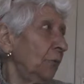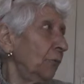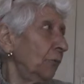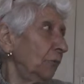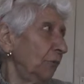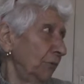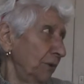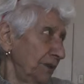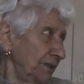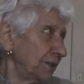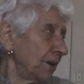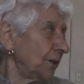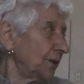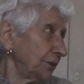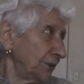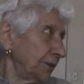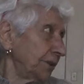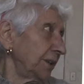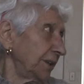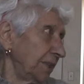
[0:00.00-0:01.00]

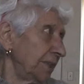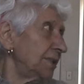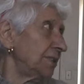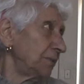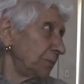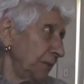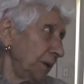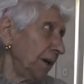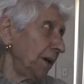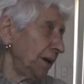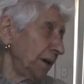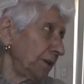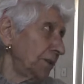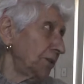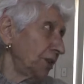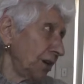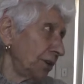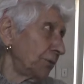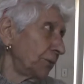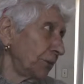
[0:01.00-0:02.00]
resulted in his being in
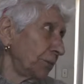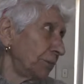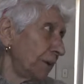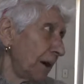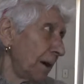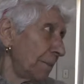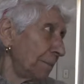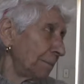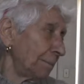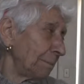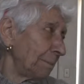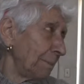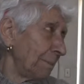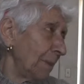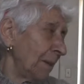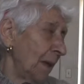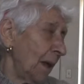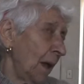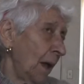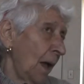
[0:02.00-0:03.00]
general pop.
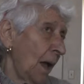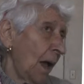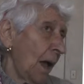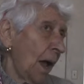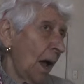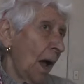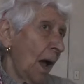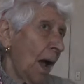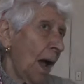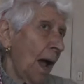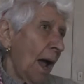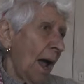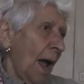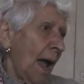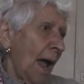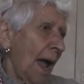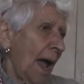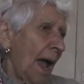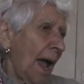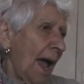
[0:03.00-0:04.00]
For sure.
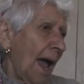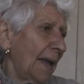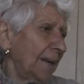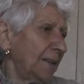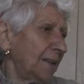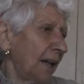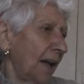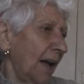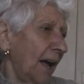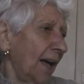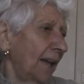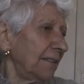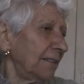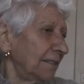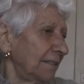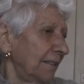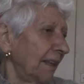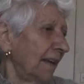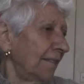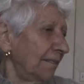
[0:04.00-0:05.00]
And
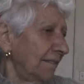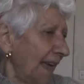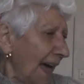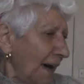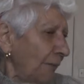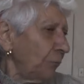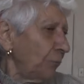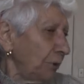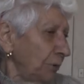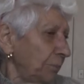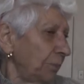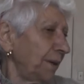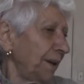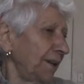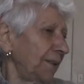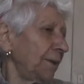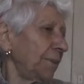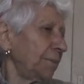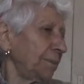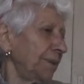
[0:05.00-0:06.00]
that would be
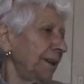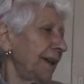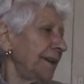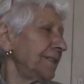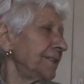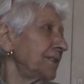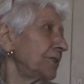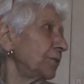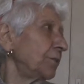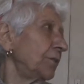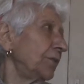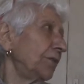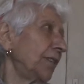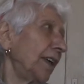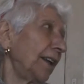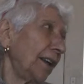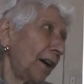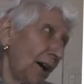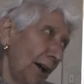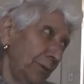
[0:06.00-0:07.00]
the place
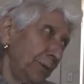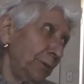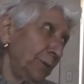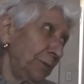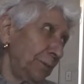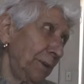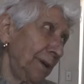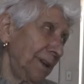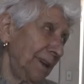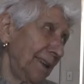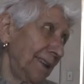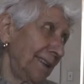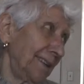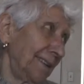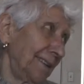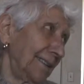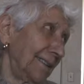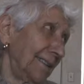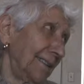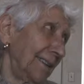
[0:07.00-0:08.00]
that I would
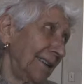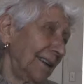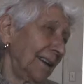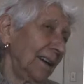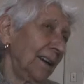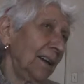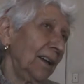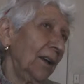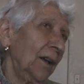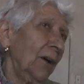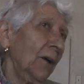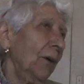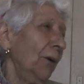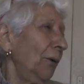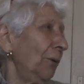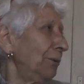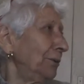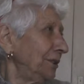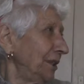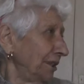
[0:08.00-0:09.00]
begin. Mm.
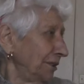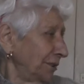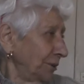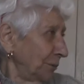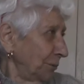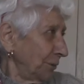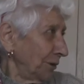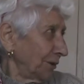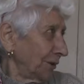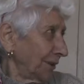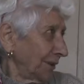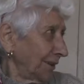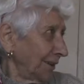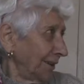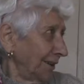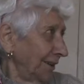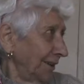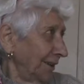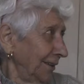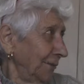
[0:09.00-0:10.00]
Who did the work?
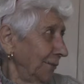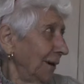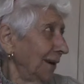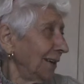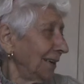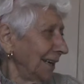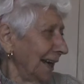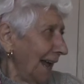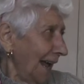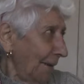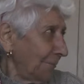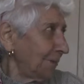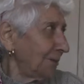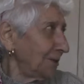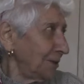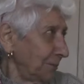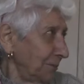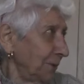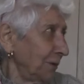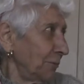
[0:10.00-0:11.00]
Mm-hmm. Well, it
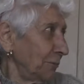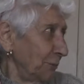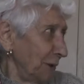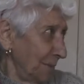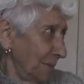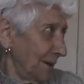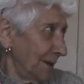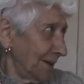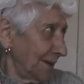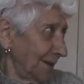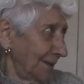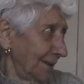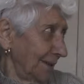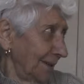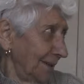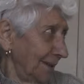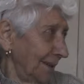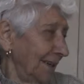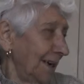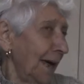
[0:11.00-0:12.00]
happened to be women,
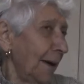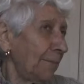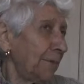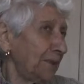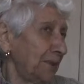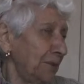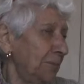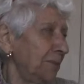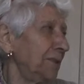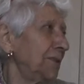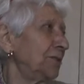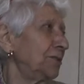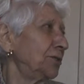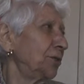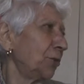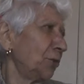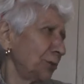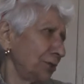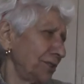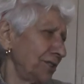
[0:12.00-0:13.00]
mm-hmm. it happened to be
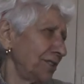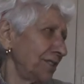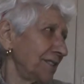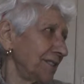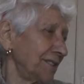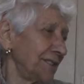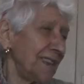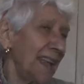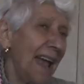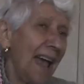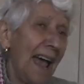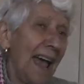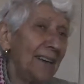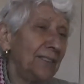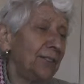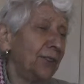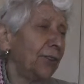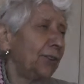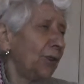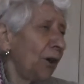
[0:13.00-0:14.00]
daughters,
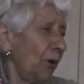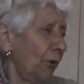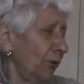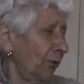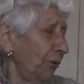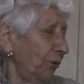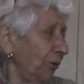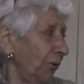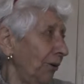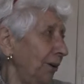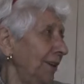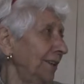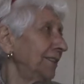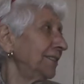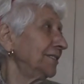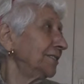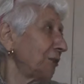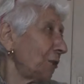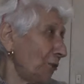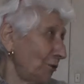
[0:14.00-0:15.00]
and you know it
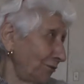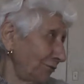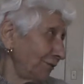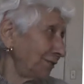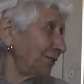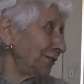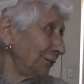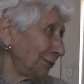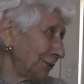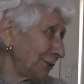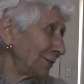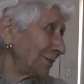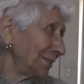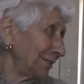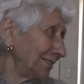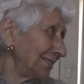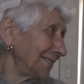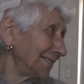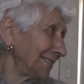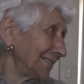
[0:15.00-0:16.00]
is often
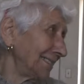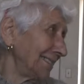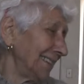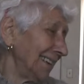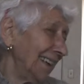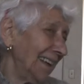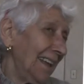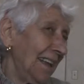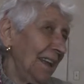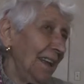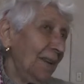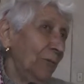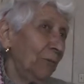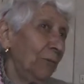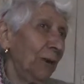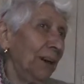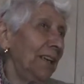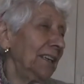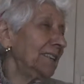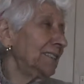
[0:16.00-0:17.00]
daughters. Yeah.
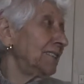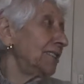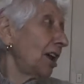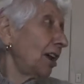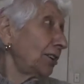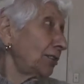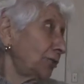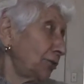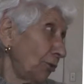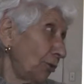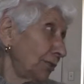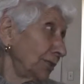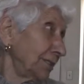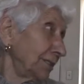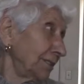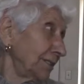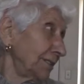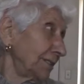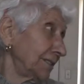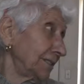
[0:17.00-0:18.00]
When it's not
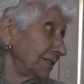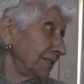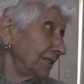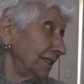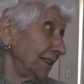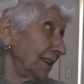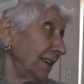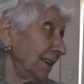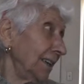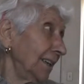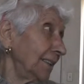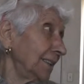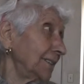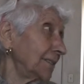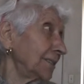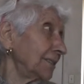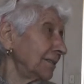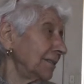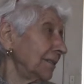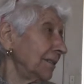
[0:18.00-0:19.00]
daughters,
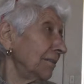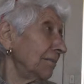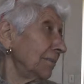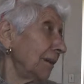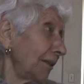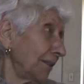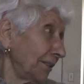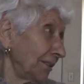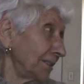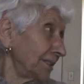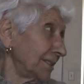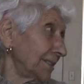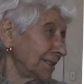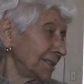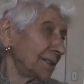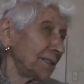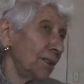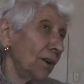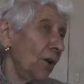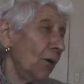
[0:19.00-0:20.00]
it's
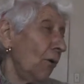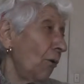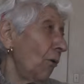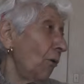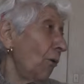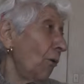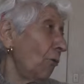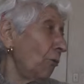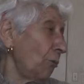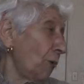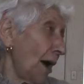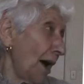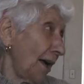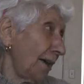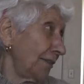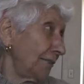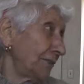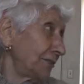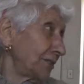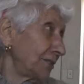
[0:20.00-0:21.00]
mothers or
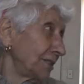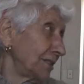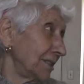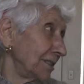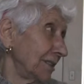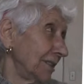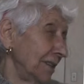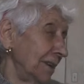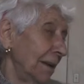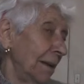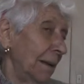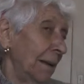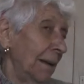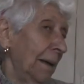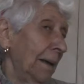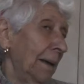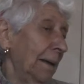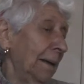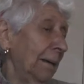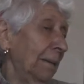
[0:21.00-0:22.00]
wives,
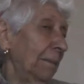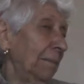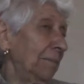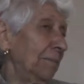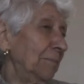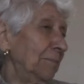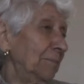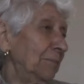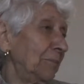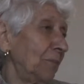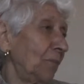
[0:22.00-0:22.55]
mm-hmm.